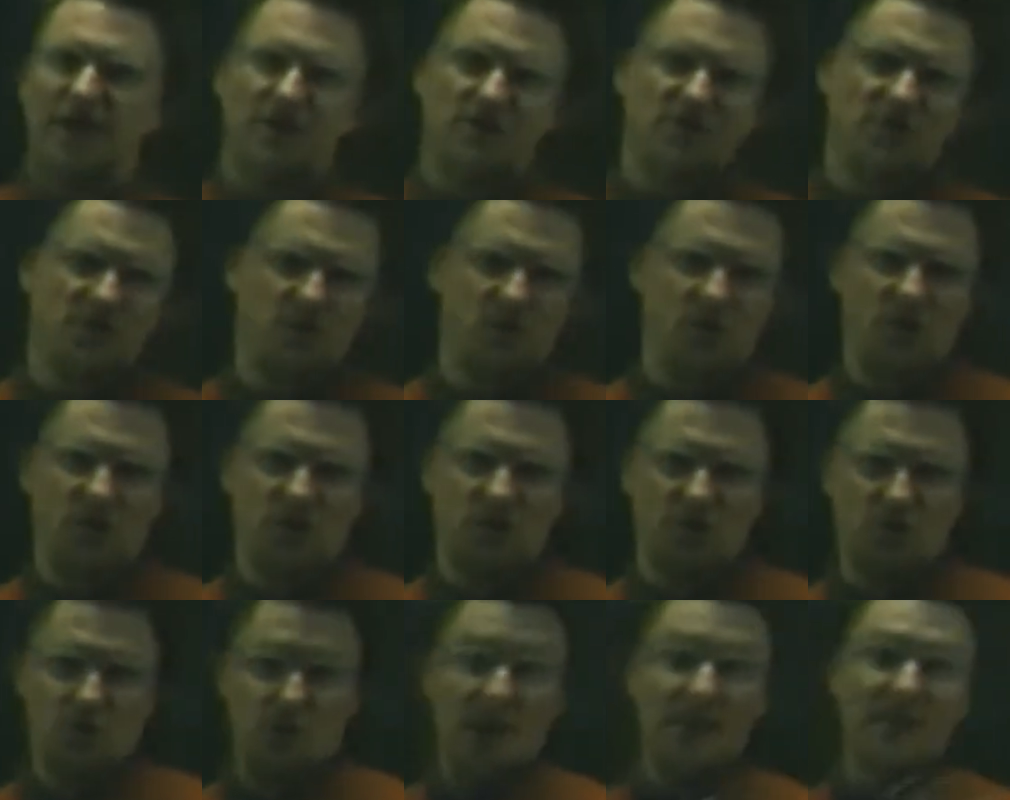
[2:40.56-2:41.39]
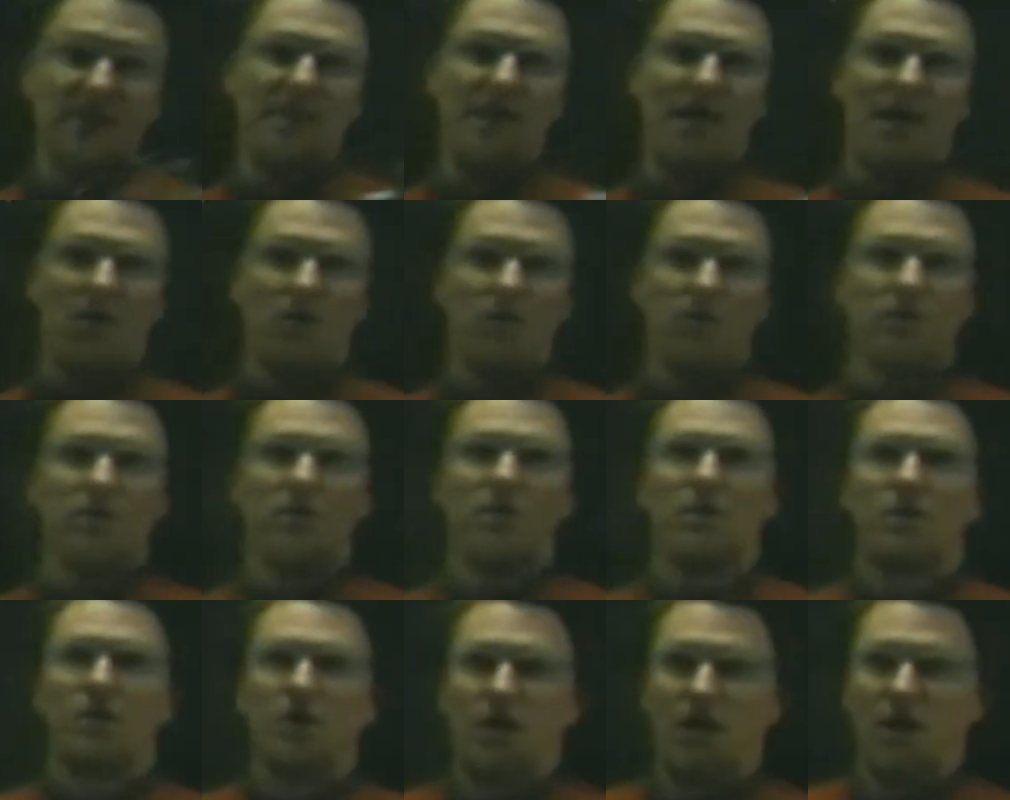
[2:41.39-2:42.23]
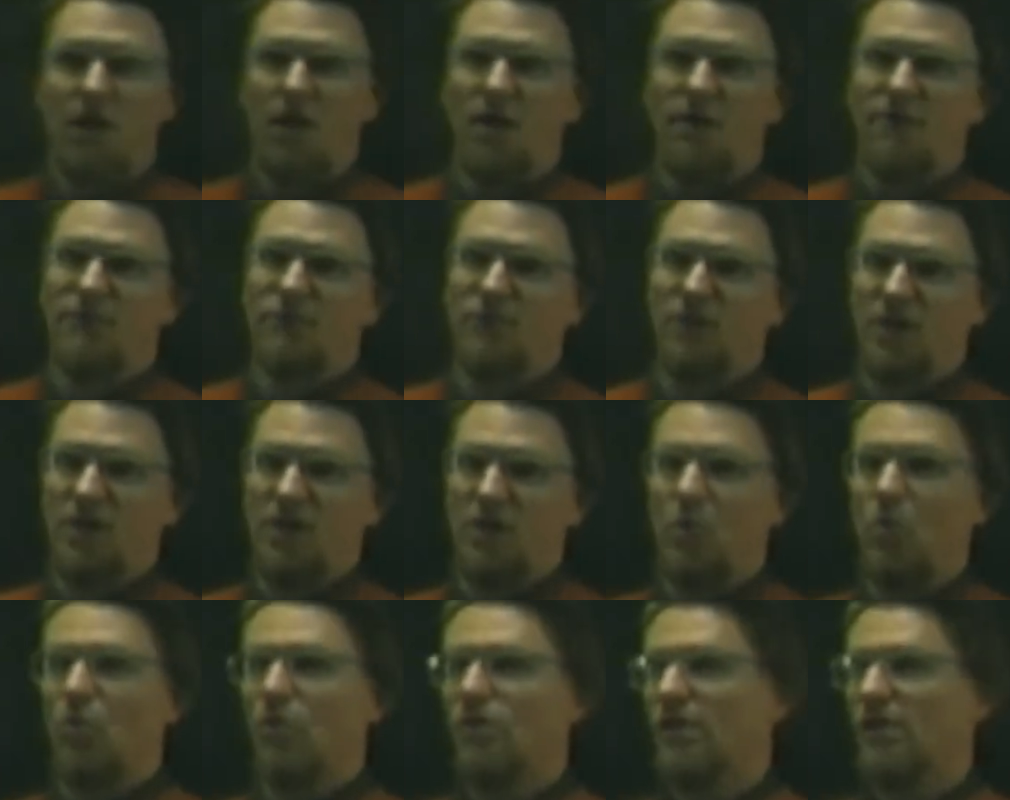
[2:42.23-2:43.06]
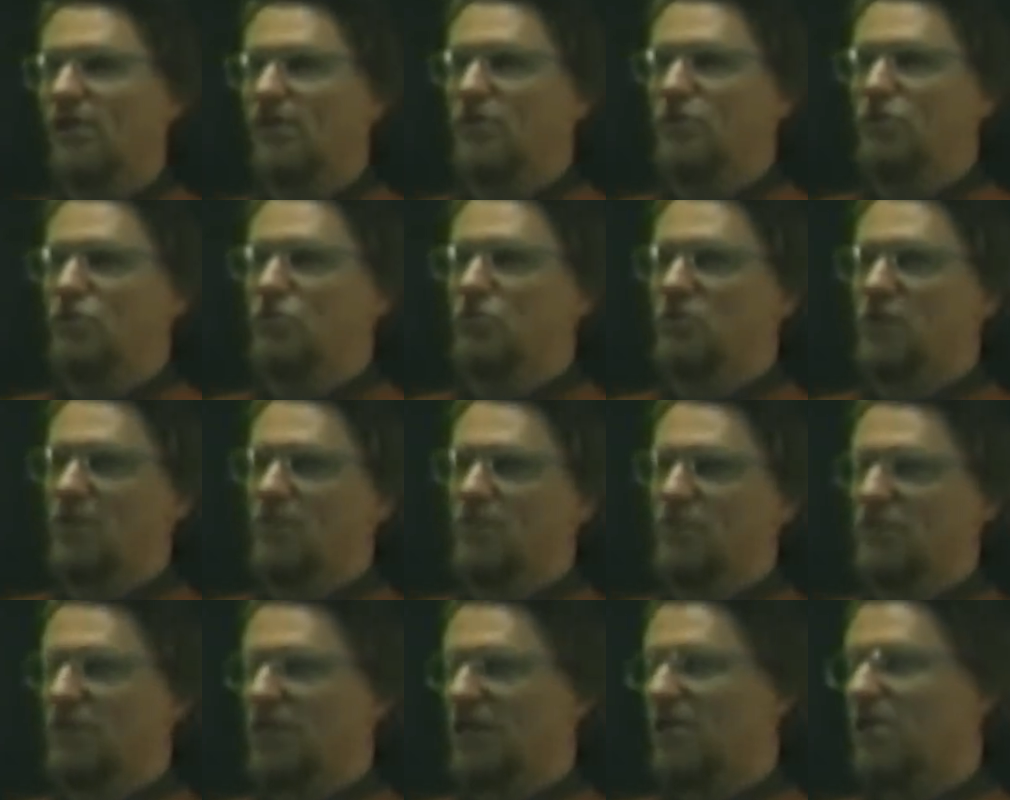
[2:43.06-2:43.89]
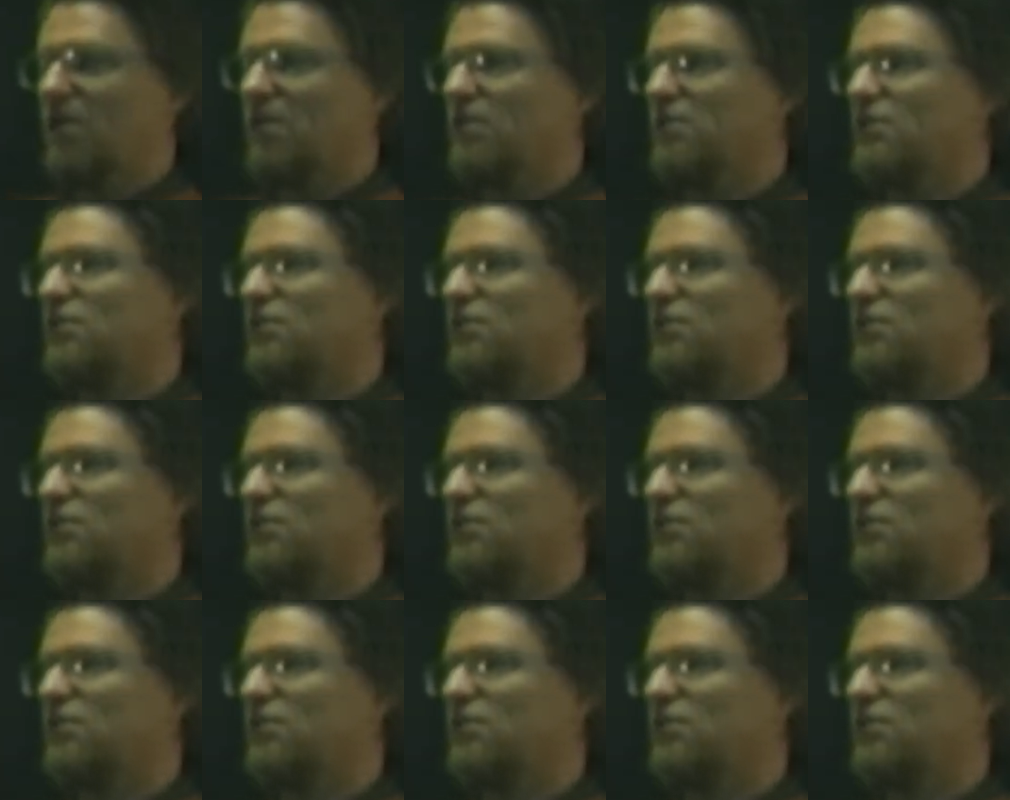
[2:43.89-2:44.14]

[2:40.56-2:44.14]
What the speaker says: that you need to write down for any ordinary truth tables like this.